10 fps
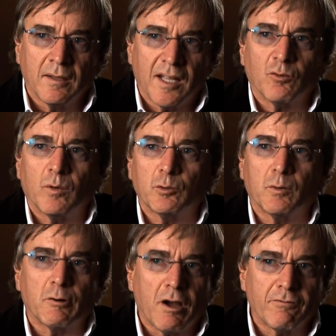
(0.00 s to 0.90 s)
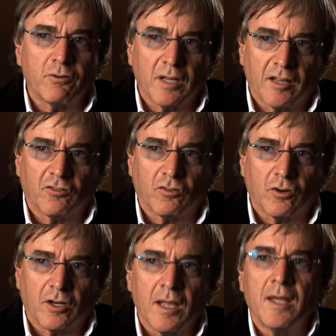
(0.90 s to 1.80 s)
That's what we're offering at
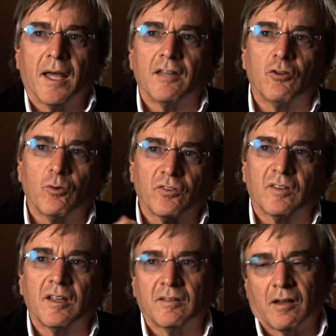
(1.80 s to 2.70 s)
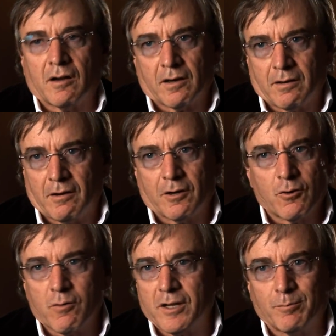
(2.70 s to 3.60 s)
Cirque, And those things are a
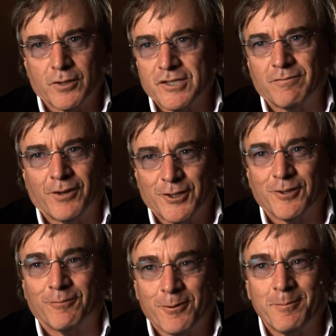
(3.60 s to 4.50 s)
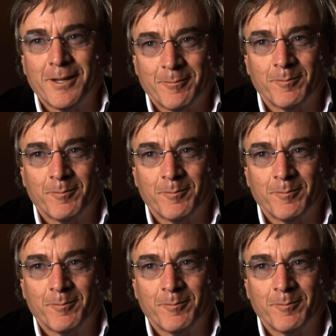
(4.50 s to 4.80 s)
great motivation for me.